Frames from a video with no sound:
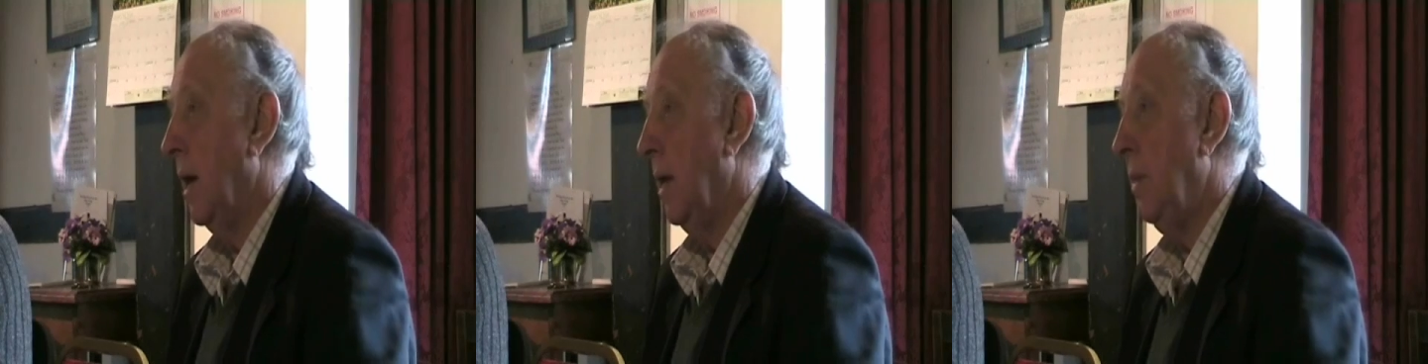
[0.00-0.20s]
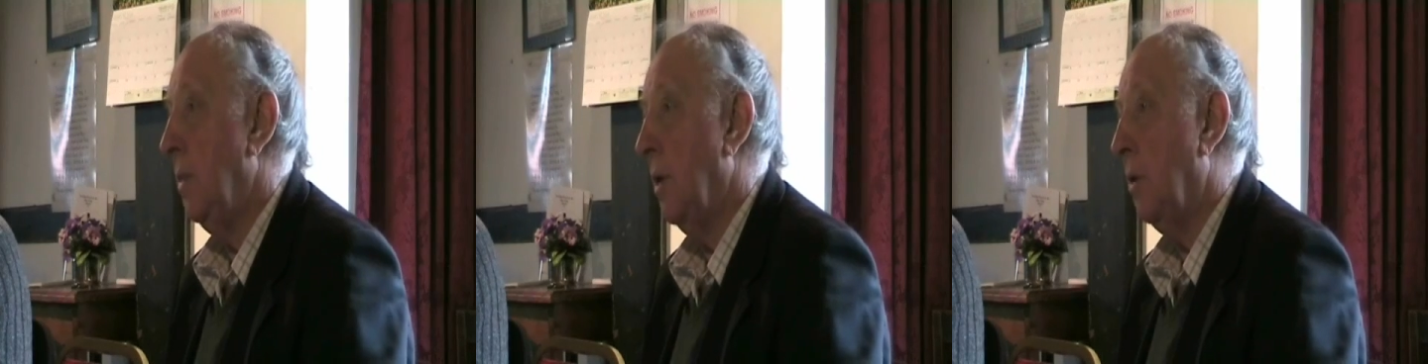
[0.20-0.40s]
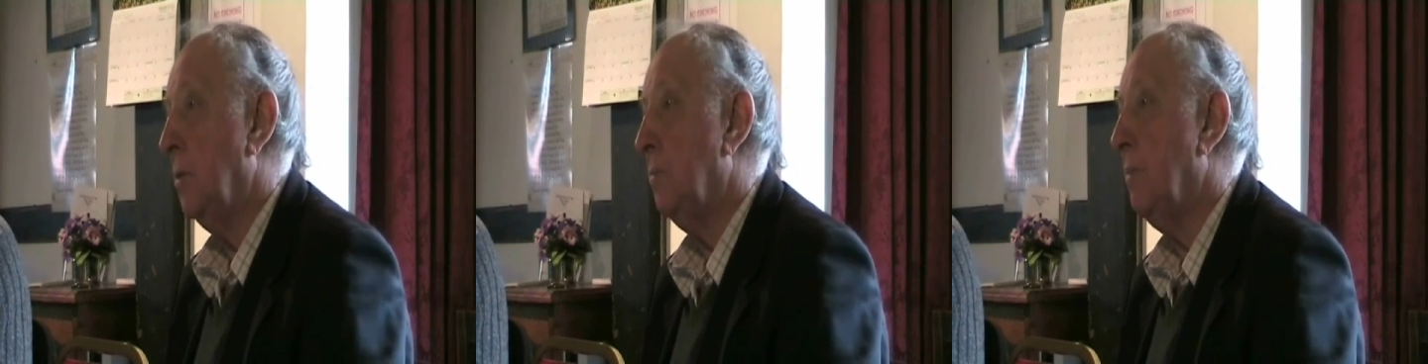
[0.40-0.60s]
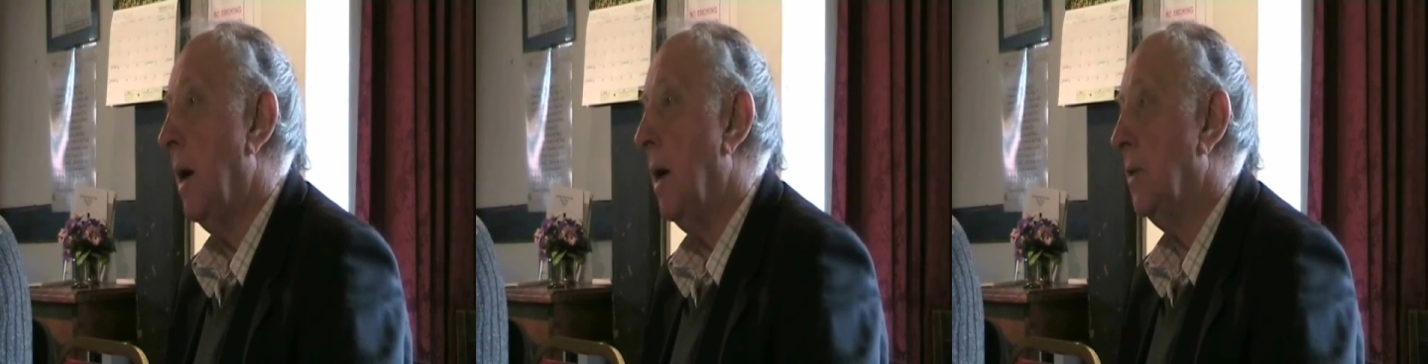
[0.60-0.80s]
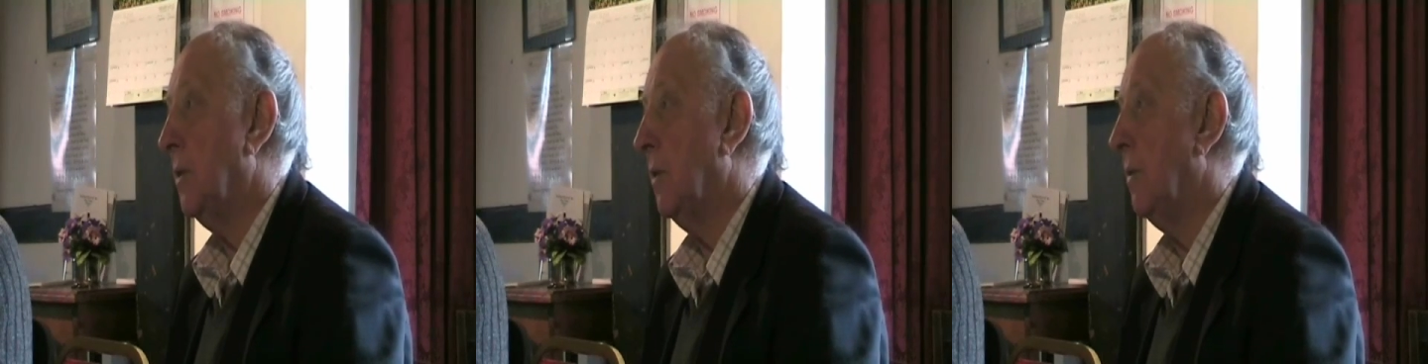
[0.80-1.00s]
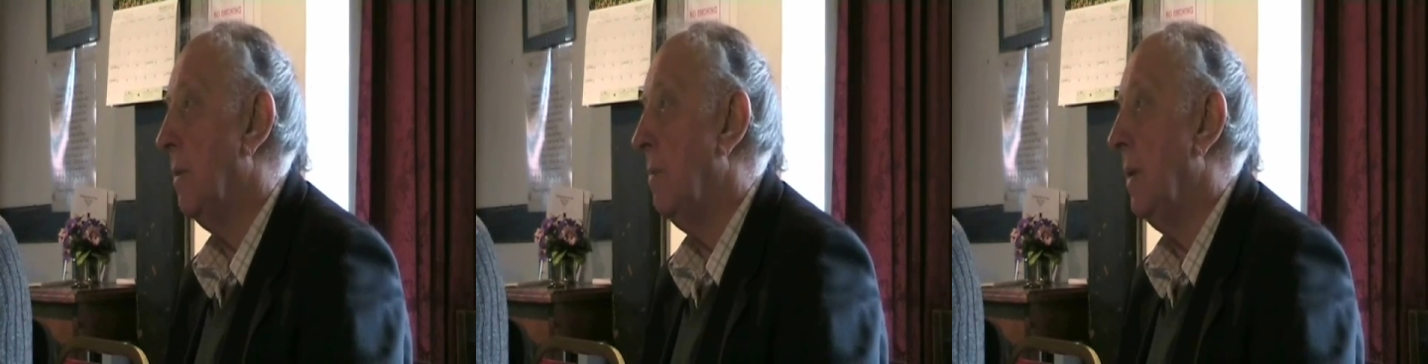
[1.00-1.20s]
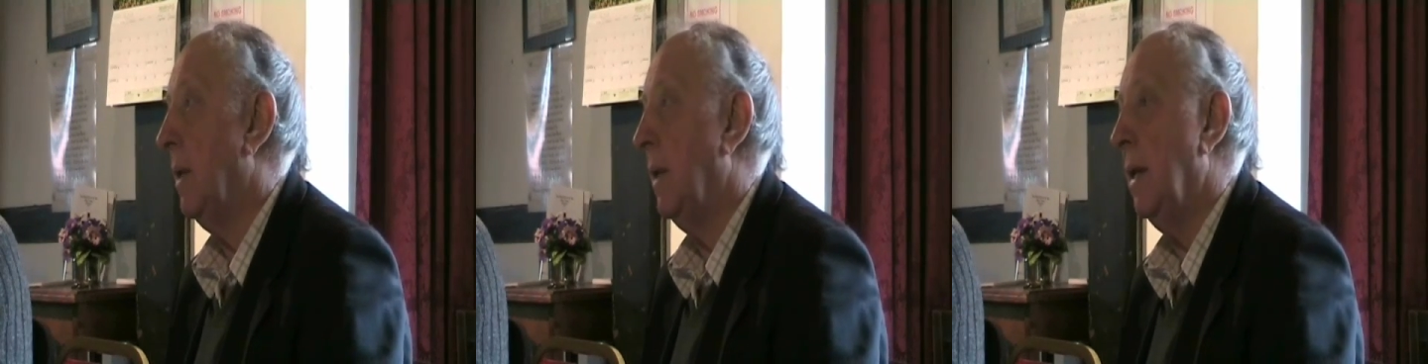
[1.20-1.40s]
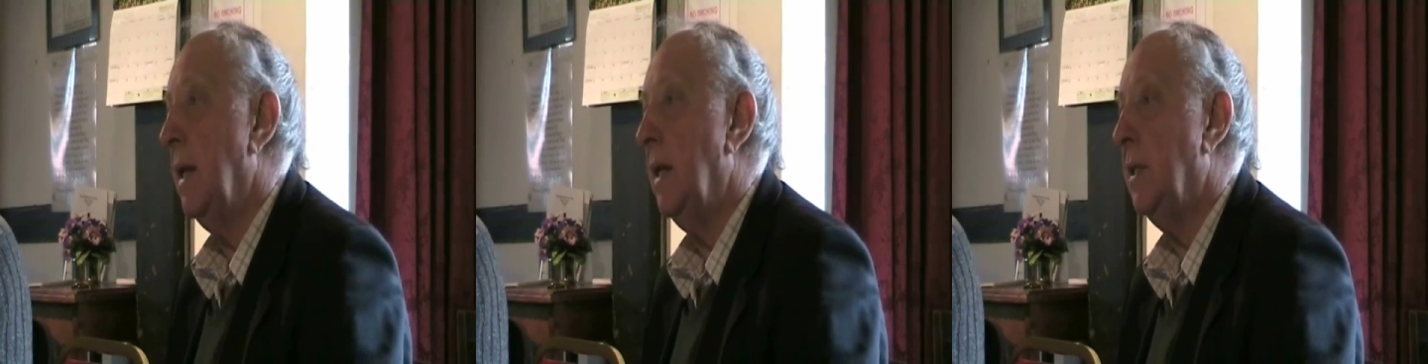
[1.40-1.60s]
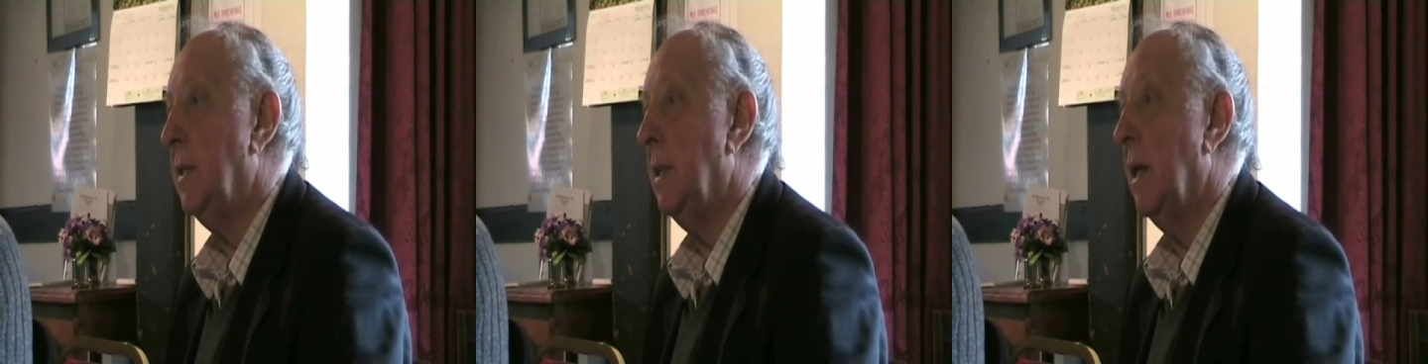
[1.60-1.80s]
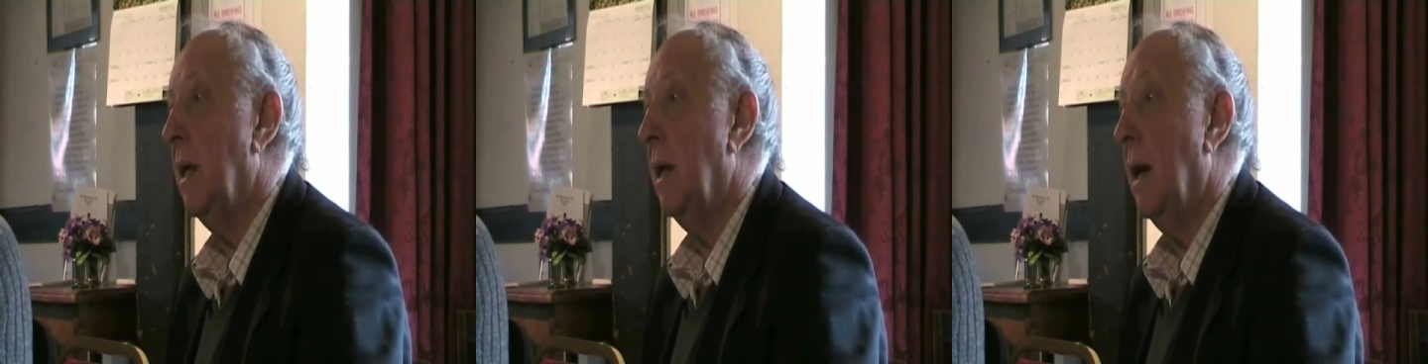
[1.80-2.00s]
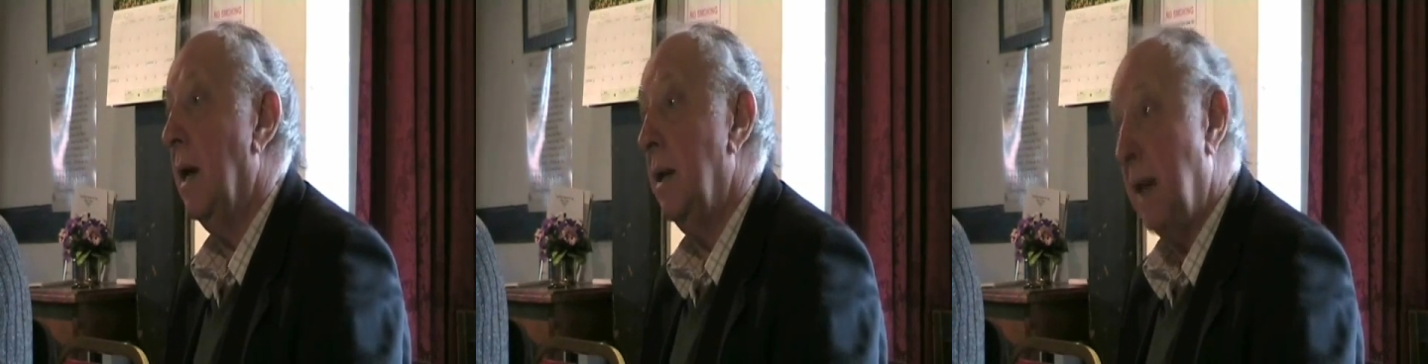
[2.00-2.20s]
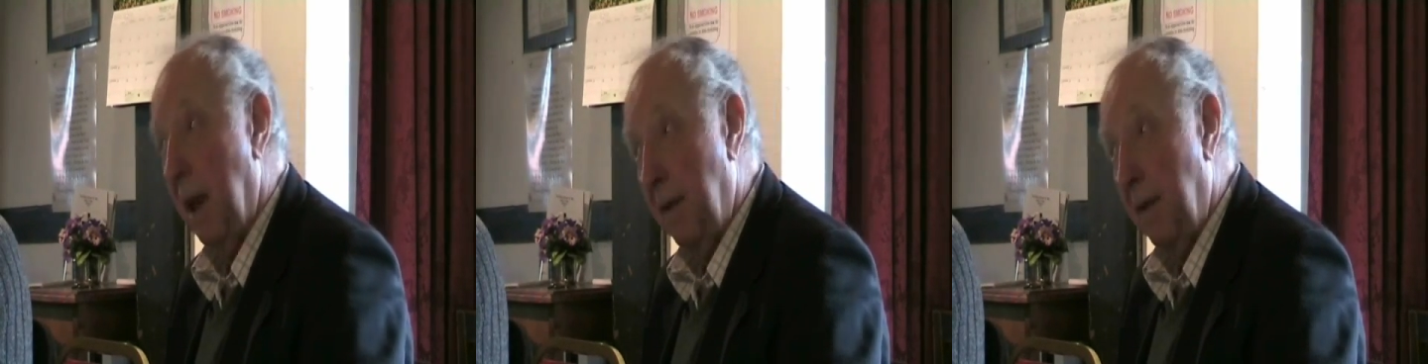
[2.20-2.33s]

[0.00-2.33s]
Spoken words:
in those parts of the Middle East and